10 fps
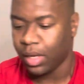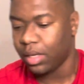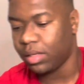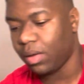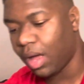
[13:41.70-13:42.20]

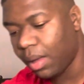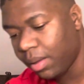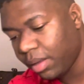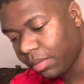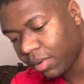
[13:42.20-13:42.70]
So I
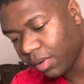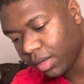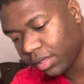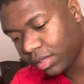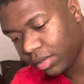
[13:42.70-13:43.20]
am
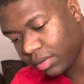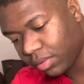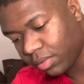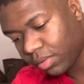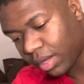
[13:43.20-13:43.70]
going
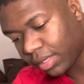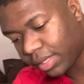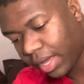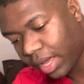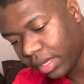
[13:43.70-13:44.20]
to
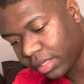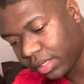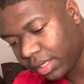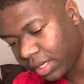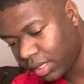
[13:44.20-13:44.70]
attach
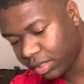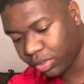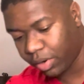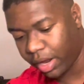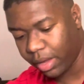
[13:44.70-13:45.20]
the
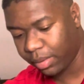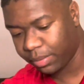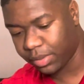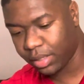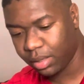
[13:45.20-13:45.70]
strap
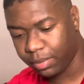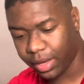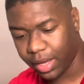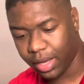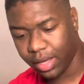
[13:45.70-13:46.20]
to the
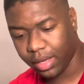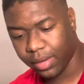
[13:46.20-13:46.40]
bag.